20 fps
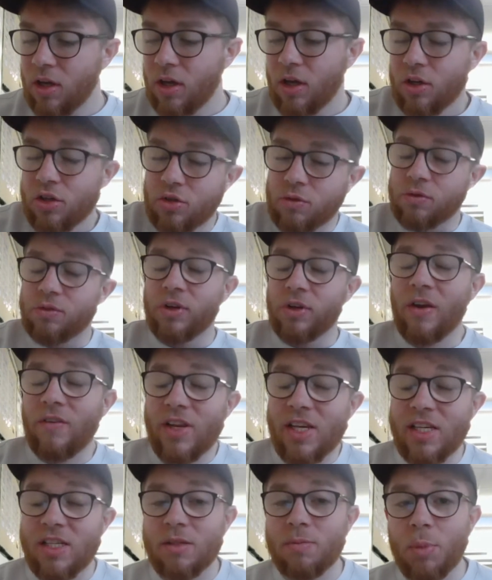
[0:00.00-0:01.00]
Some
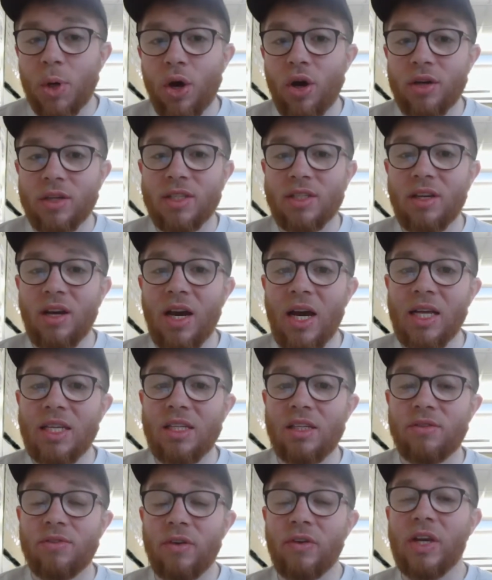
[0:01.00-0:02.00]
very smart
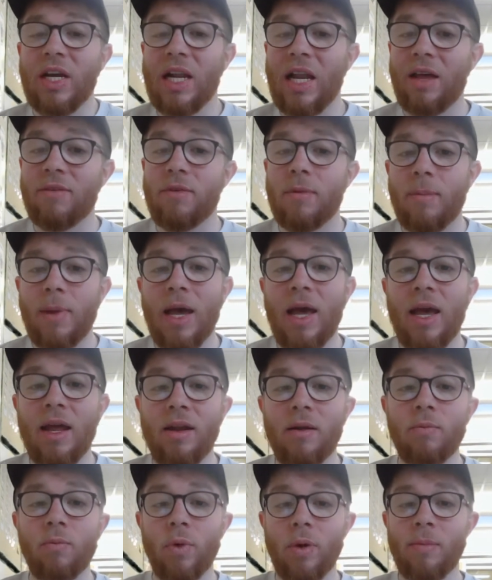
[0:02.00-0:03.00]
scientists, very clever
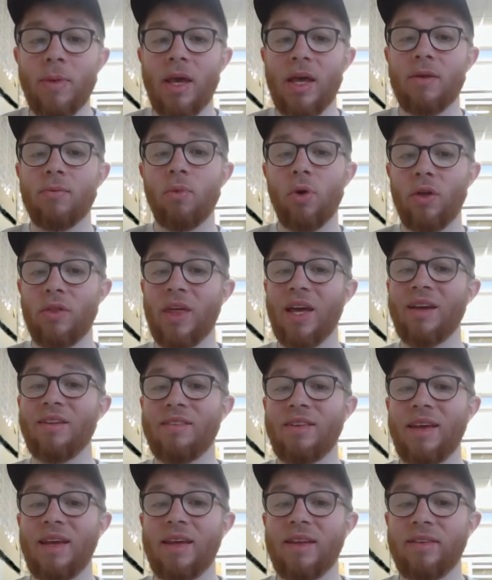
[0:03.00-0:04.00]
men and women, what they
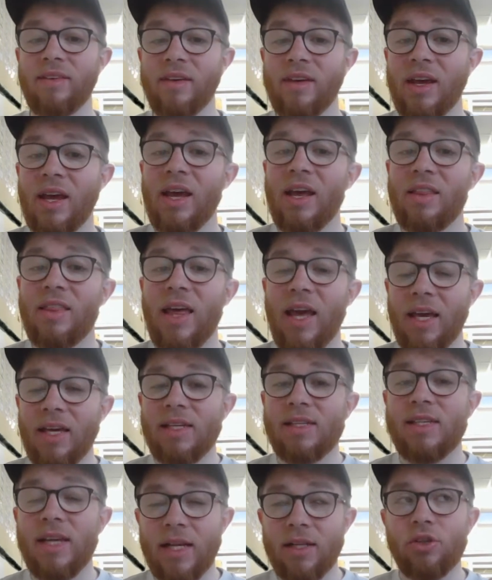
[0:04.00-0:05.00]
did, they
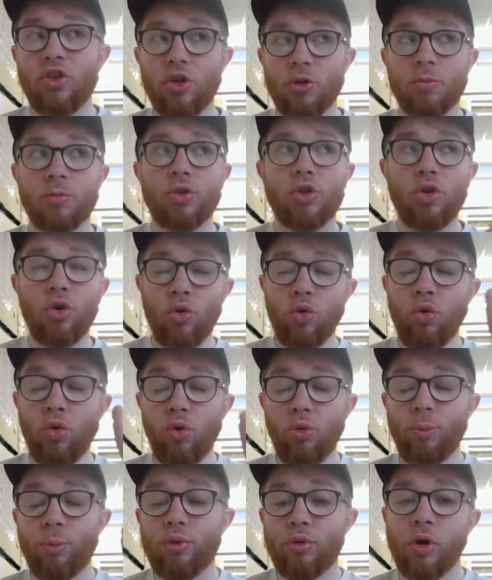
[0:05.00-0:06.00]
sent up
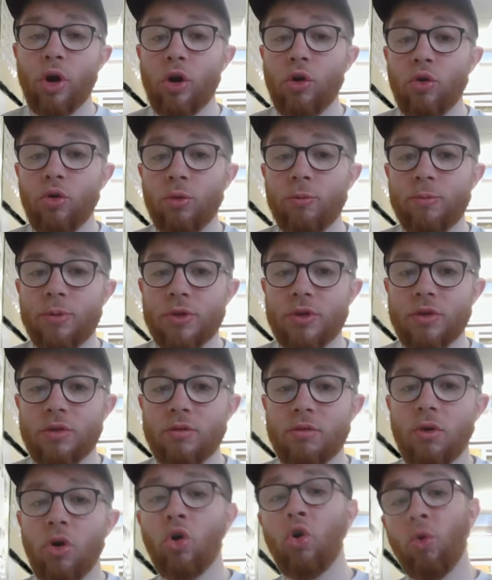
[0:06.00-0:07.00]
2 probes
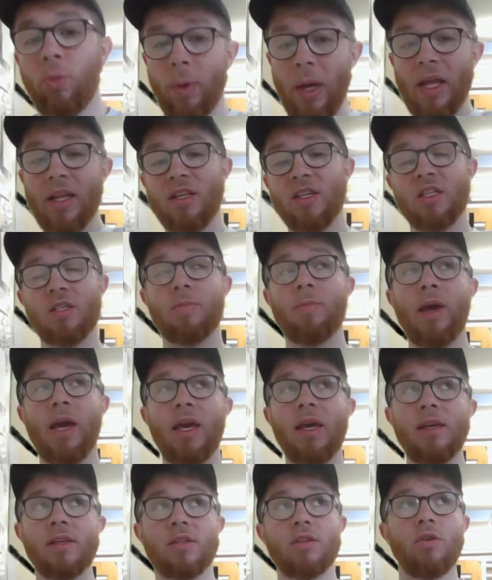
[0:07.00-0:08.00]
up into
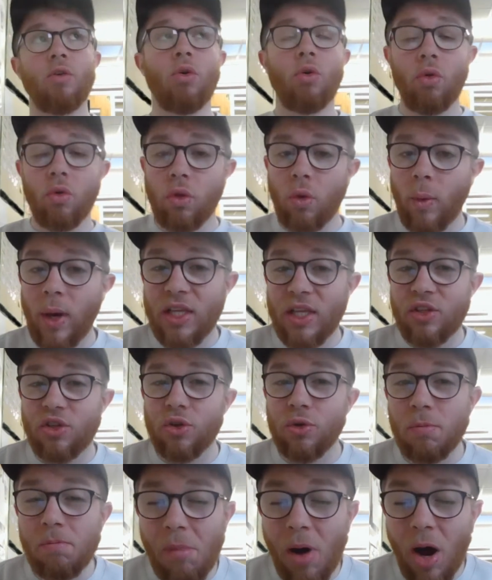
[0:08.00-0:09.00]
space all the way
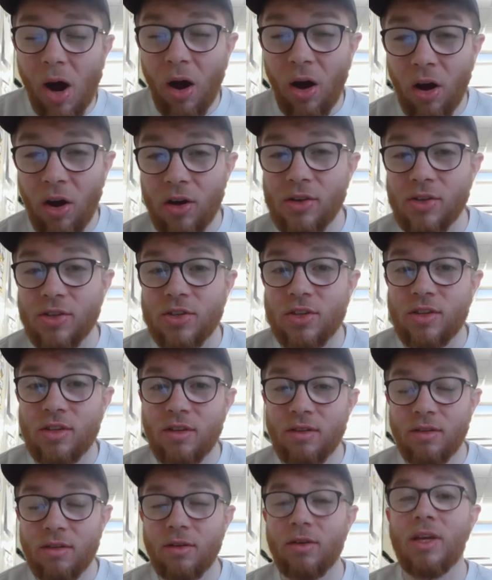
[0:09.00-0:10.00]
to Mars,
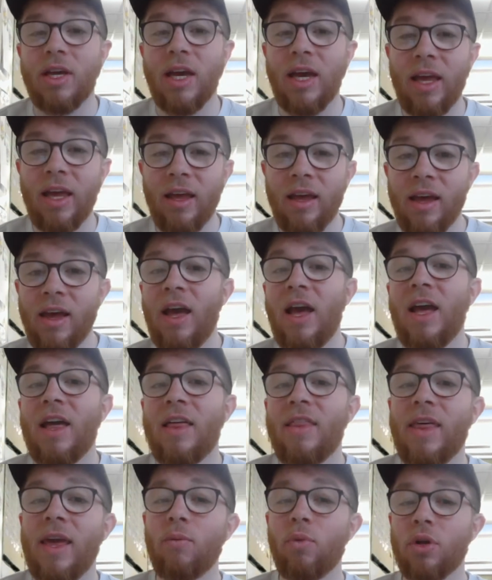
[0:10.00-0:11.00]
okay?
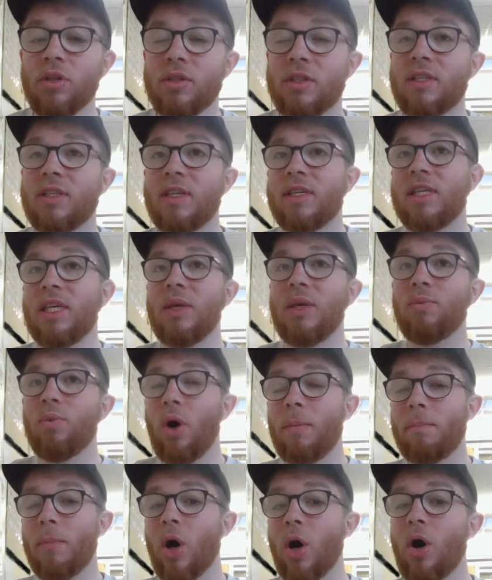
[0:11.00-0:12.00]
They wanted to see
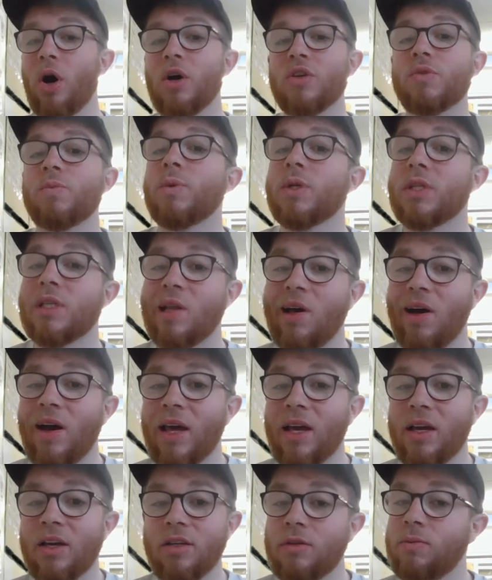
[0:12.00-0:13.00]
what Mars was
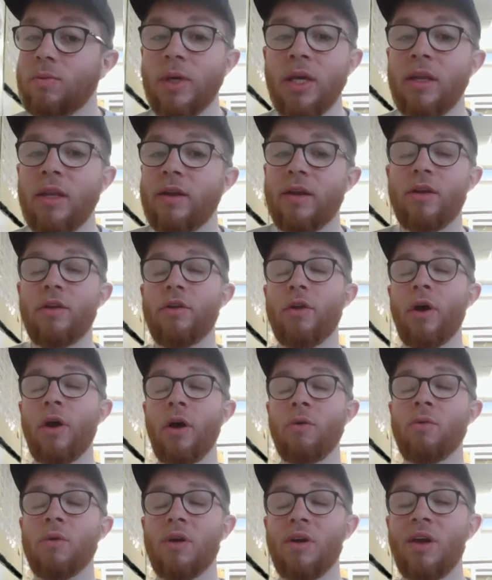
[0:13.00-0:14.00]
like because we didn't
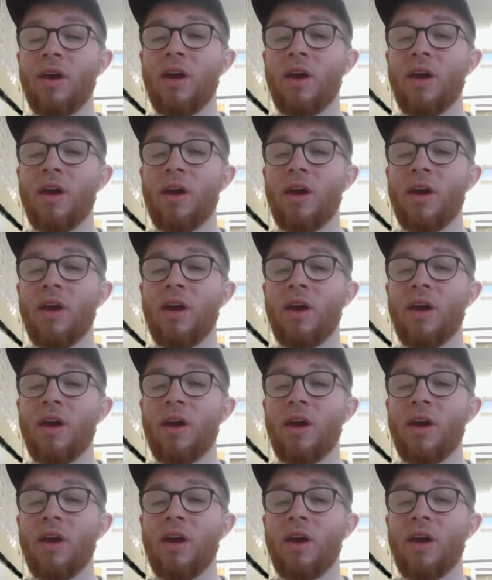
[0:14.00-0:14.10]
know.